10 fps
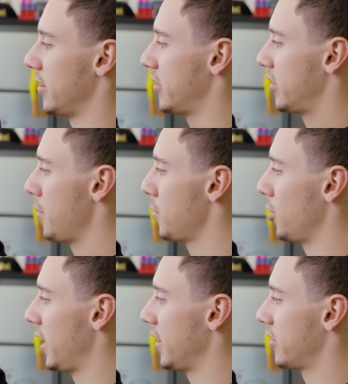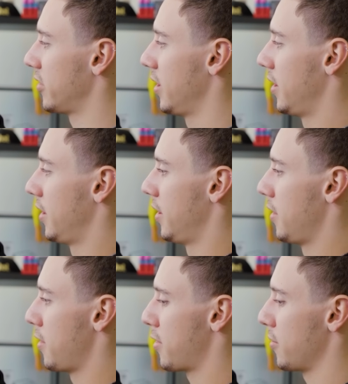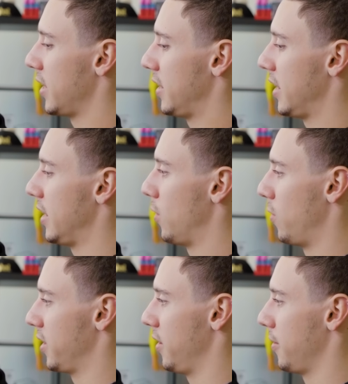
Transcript: it simulates 3D audio.